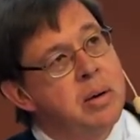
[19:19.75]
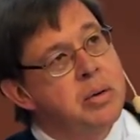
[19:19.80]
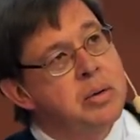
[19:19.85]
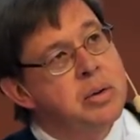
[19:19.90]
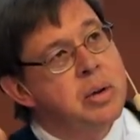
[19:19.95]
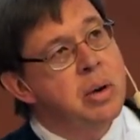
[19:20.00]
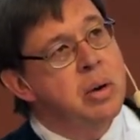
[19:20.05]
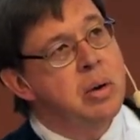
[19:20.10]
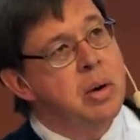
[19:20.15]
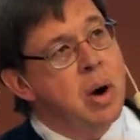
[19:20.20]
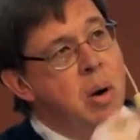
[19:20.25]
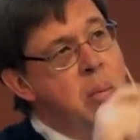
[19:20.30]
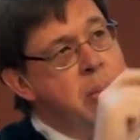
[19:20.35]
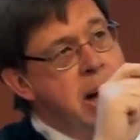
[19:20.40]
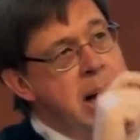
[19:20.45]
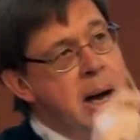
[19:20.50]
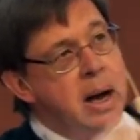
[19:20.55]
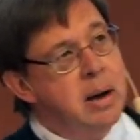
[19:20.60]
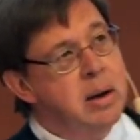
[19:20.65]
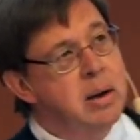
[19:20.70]
So you go
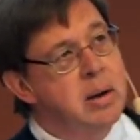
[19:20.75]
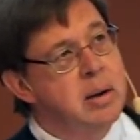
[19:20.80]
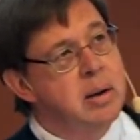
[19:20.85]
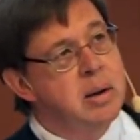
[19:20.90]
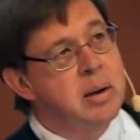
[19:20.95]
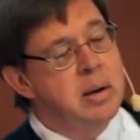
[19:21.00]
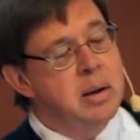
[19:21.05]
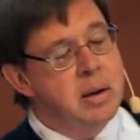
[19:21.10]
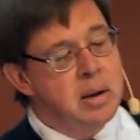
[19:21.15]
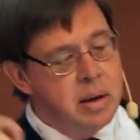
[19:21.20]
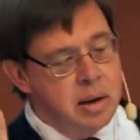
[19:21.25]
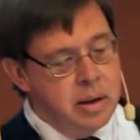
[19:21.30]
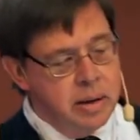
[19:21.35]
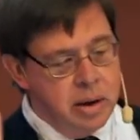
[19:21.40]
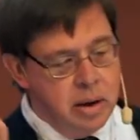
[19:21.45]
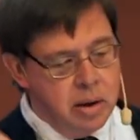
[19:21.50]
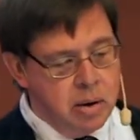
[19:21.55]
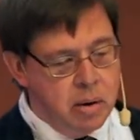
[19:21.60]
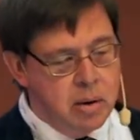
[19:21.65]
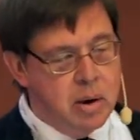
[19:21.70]
back, and
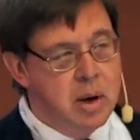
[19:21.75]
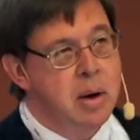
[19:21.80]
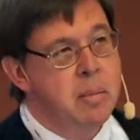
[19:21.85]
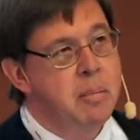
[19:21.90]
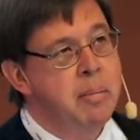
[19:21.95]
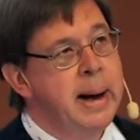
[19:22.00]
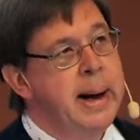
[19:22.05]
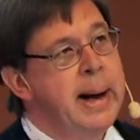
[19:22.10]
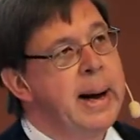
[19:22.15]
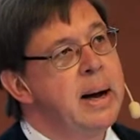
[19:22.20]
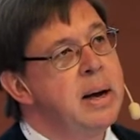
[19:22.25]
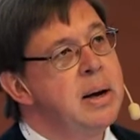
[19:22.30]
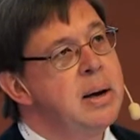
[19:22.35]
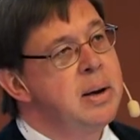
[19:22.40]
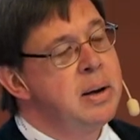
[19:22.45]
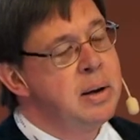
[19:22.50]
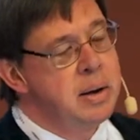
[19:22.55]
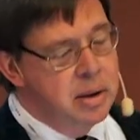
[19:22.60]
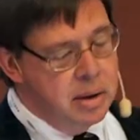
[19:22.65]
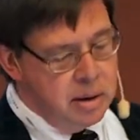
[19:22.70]
then you don't come back.